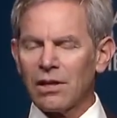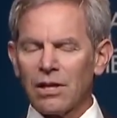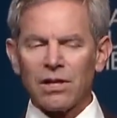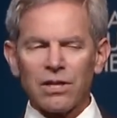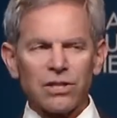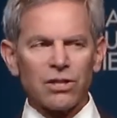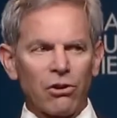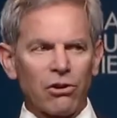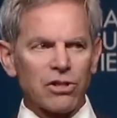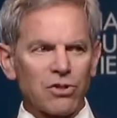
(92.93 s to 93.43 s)

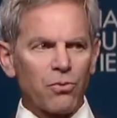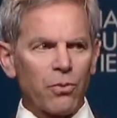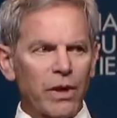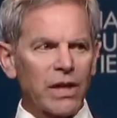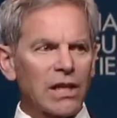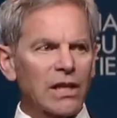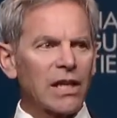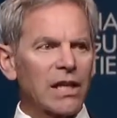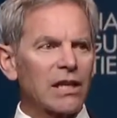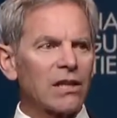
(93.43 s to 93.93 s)
So, as
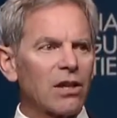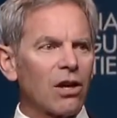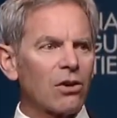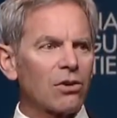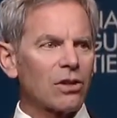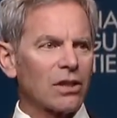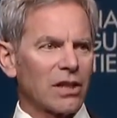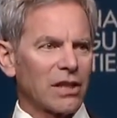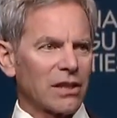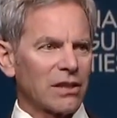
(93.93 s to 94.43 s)
we lead
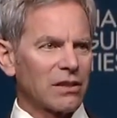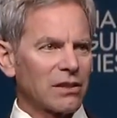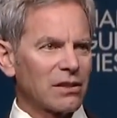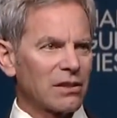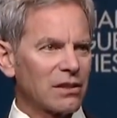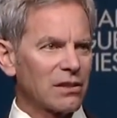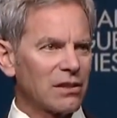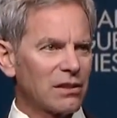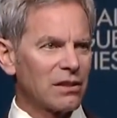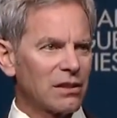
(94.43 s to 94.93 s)
locally,
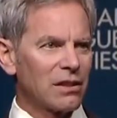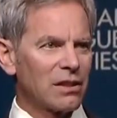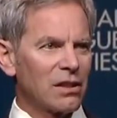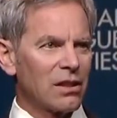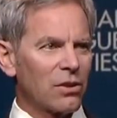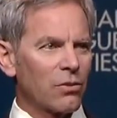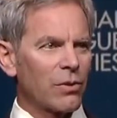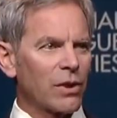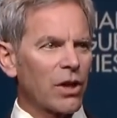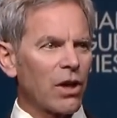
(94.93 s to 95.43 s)

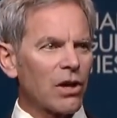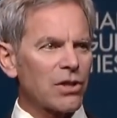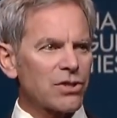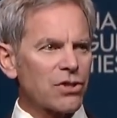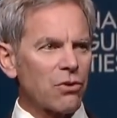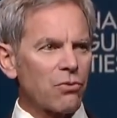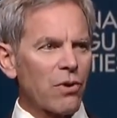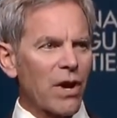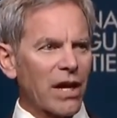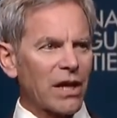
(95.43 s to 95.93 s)
we
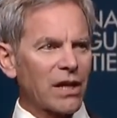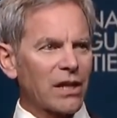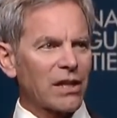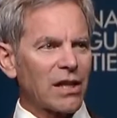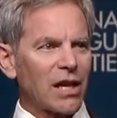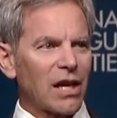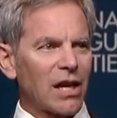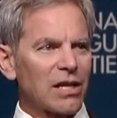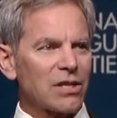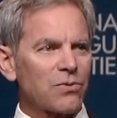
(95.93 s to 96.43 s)
also
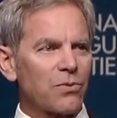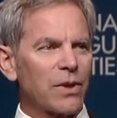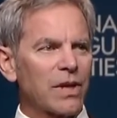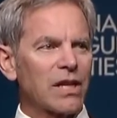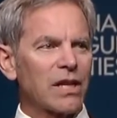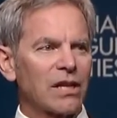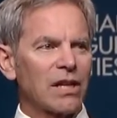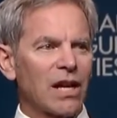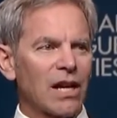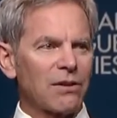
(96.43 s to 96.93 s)
recognize we
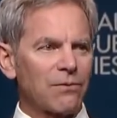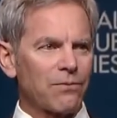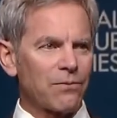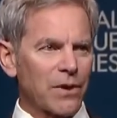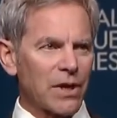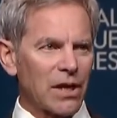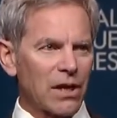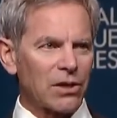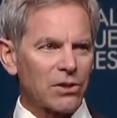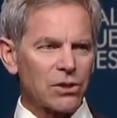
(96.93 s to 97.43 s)
cannot
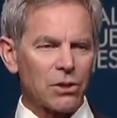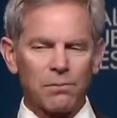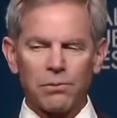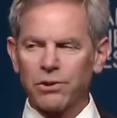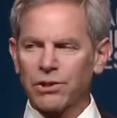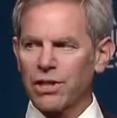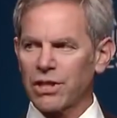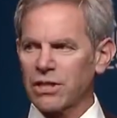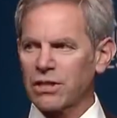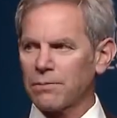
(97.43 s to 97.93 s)
fail to
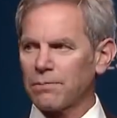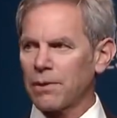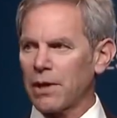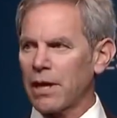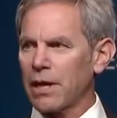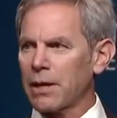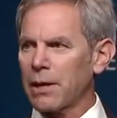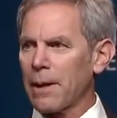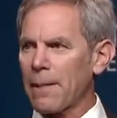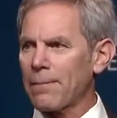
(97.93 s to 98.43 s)

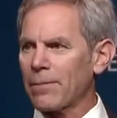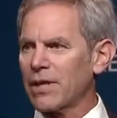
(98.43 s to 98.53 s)
participate